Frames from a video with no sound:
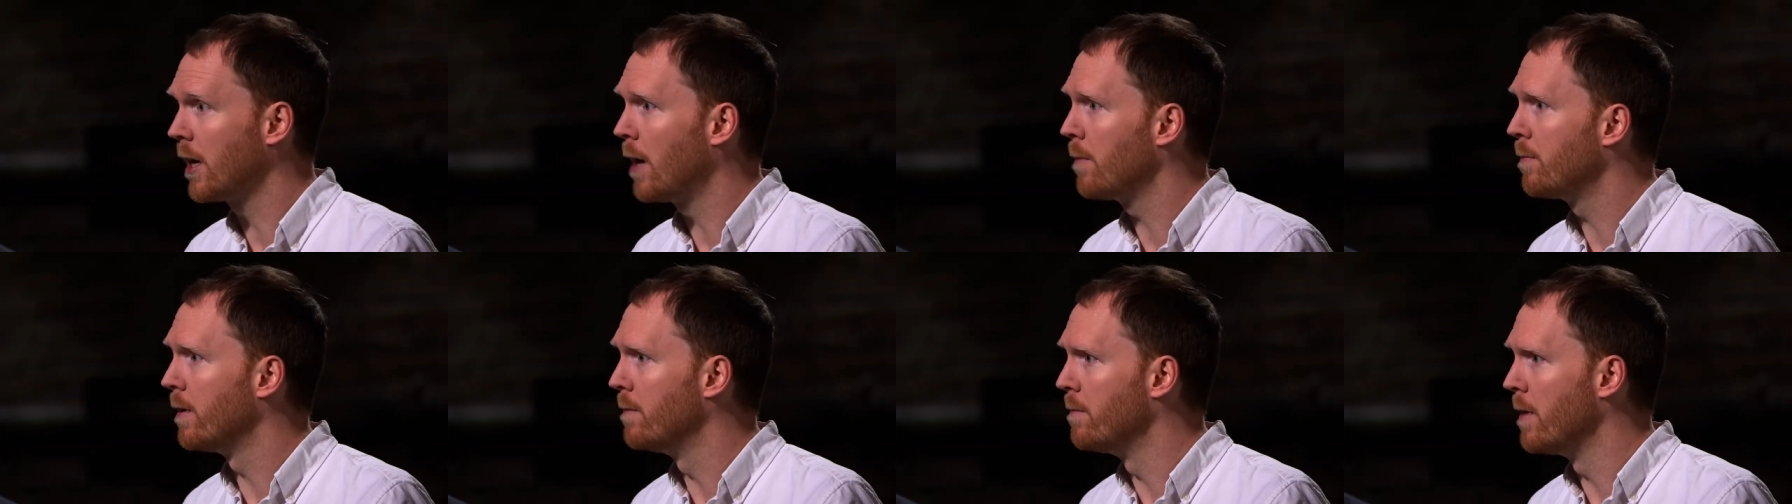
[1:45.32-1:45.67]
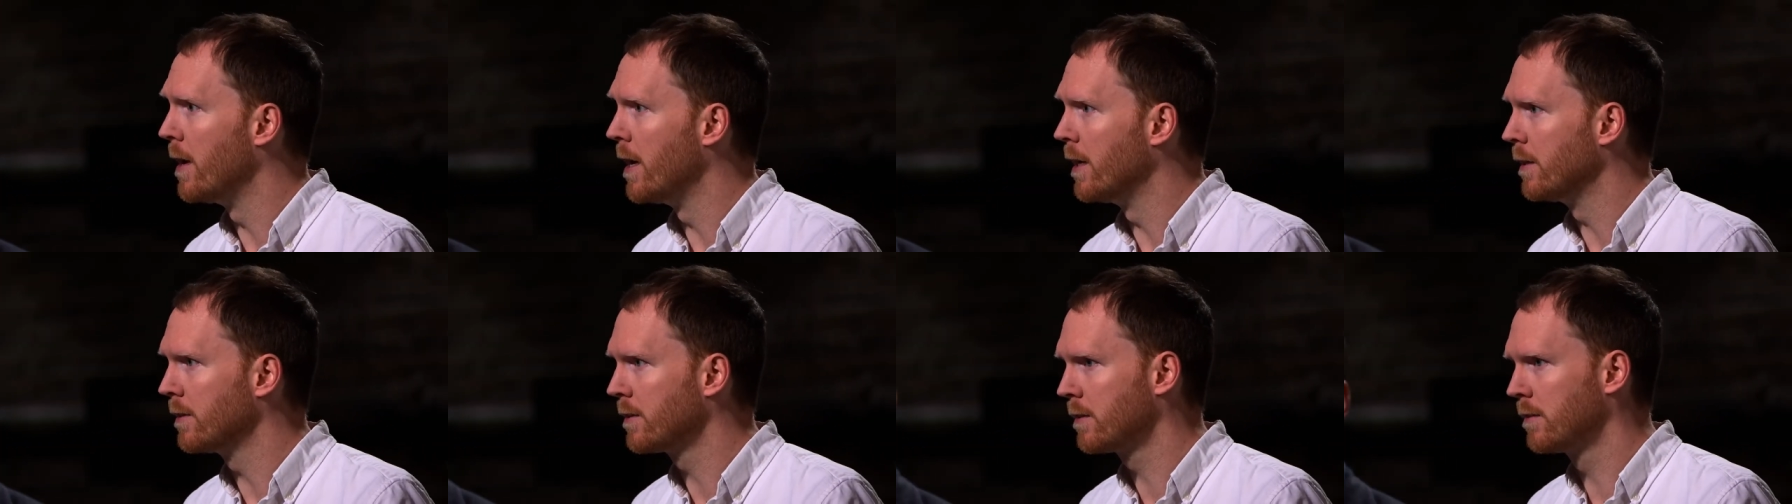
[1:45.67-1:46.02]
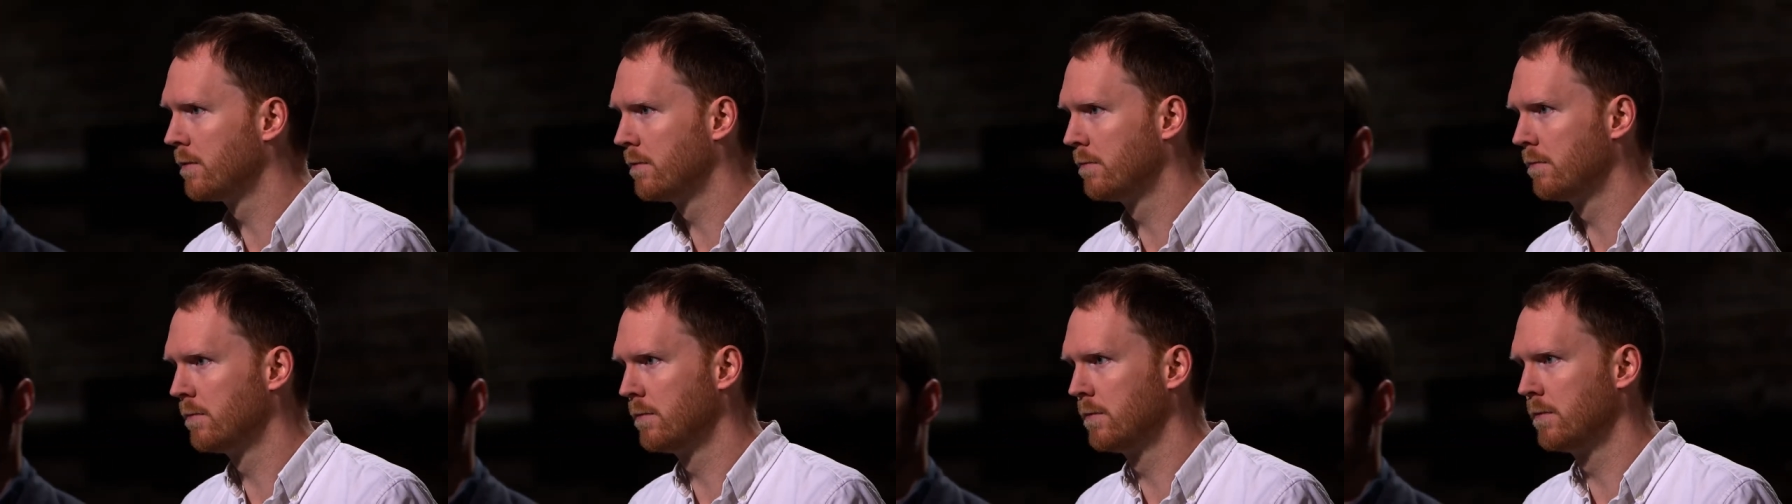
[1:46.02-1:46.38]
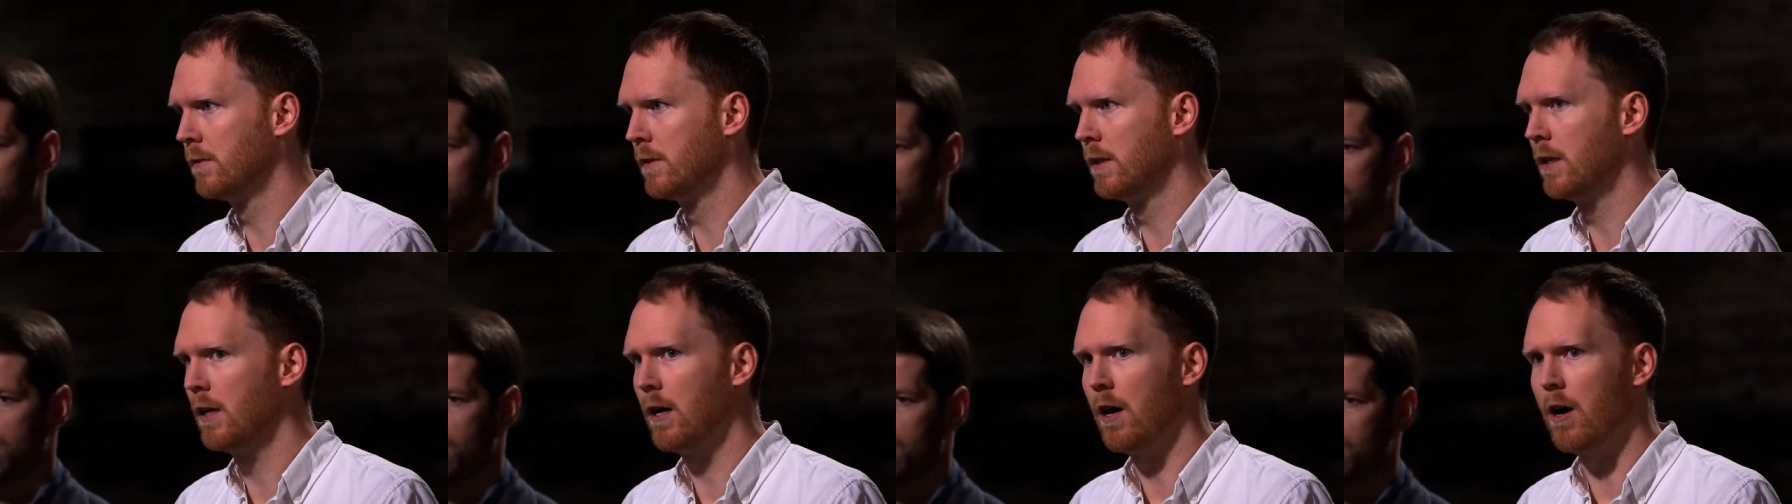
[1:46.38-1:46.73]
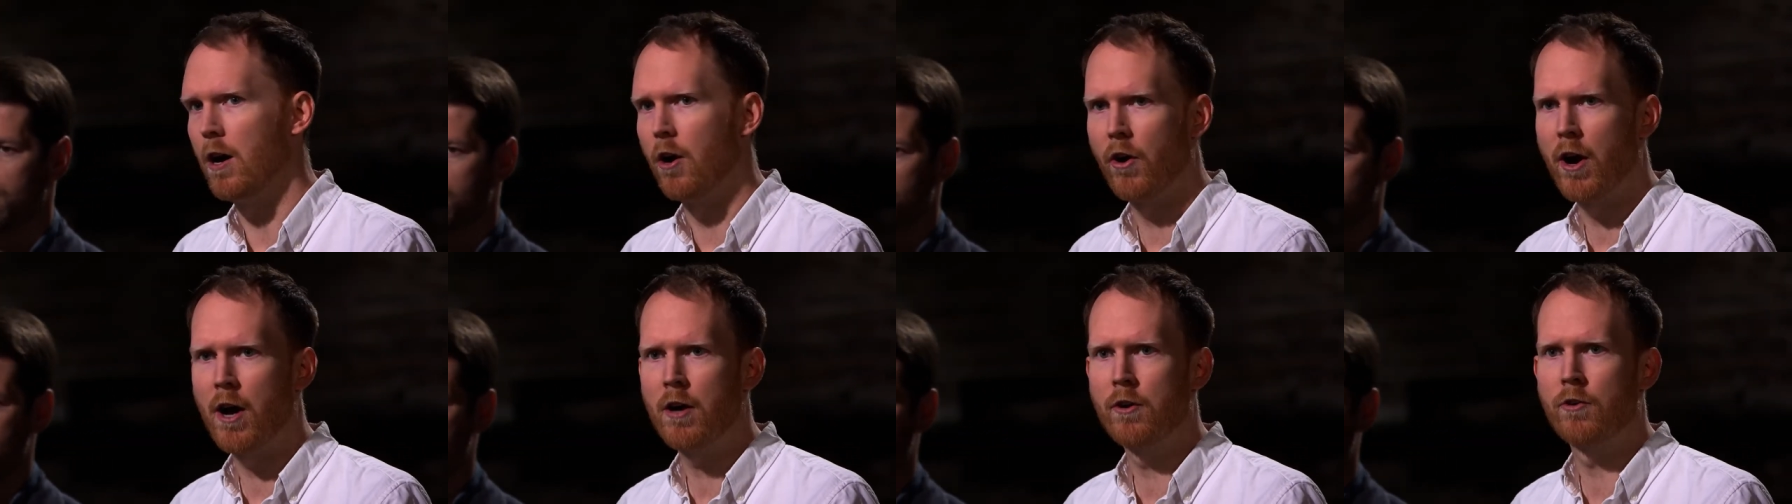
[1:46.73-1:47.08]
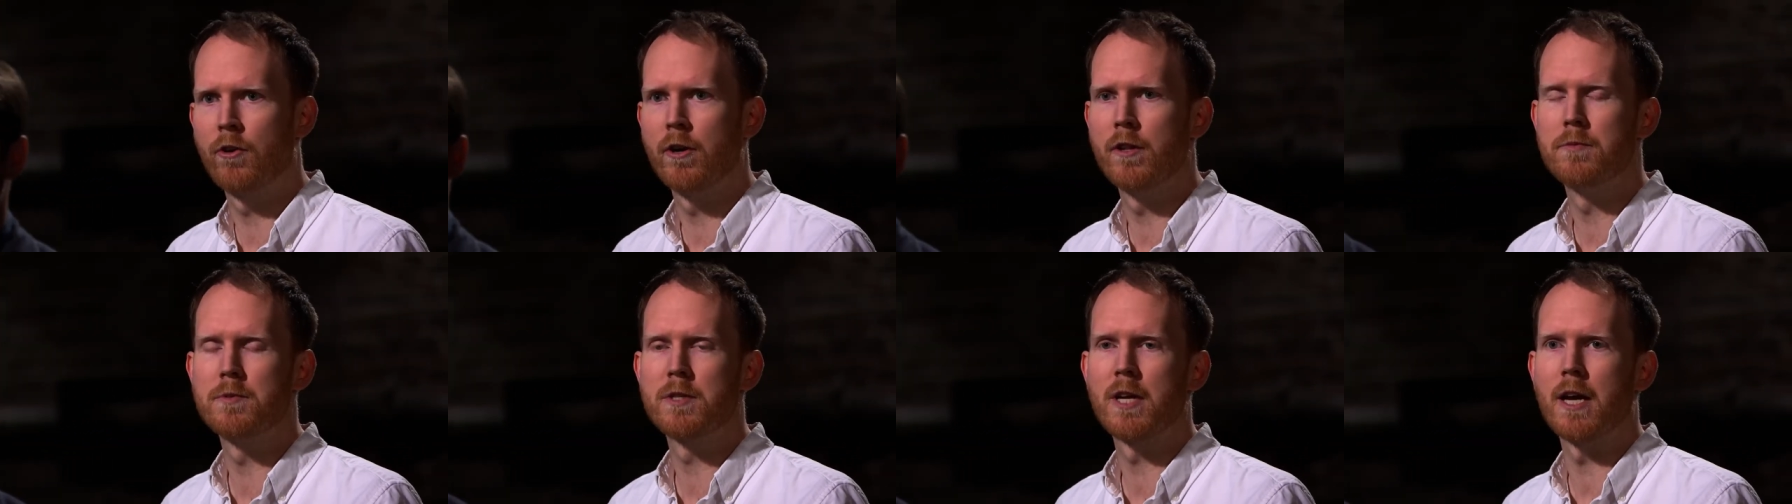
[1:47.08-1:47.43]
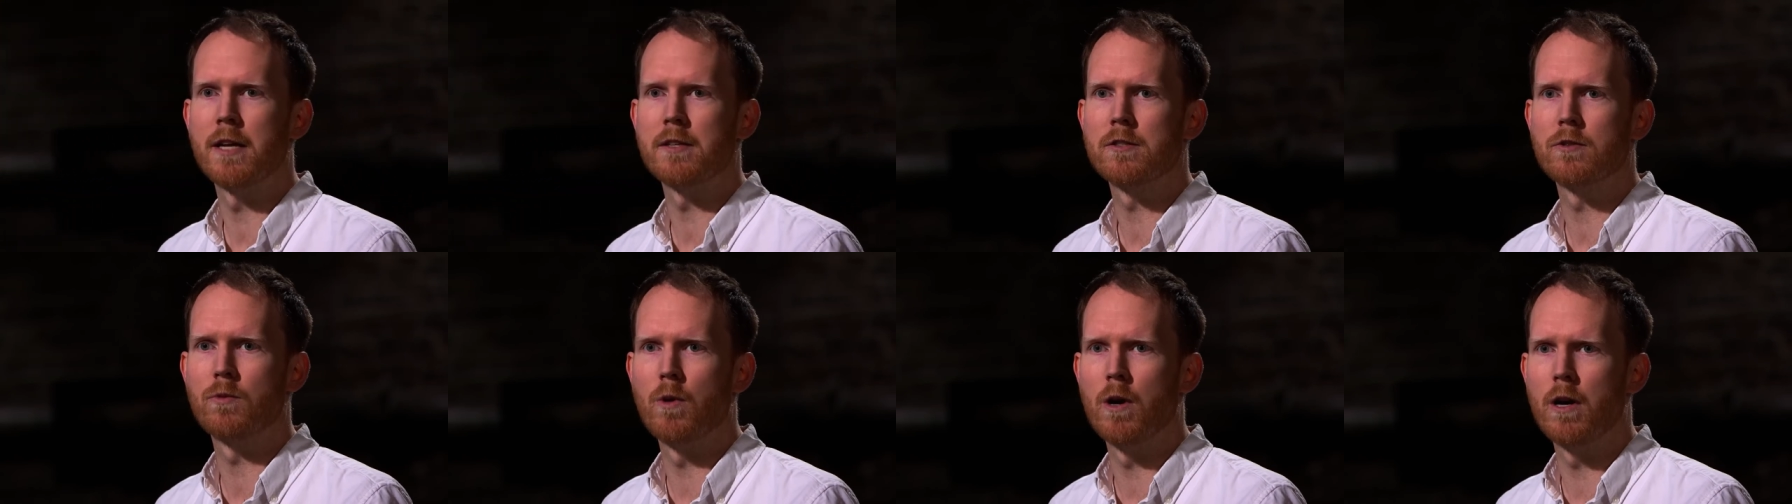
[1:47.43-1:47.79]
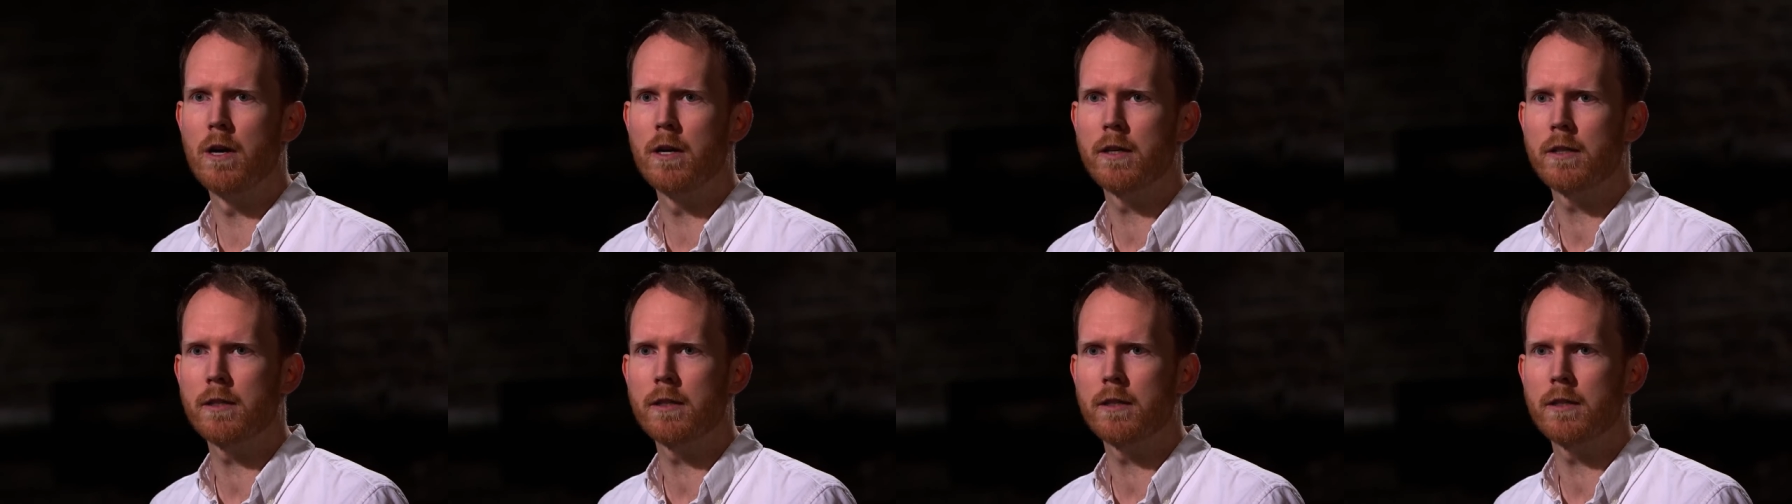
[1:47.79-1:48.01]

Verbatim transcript: provider. Within 12 months, they saved about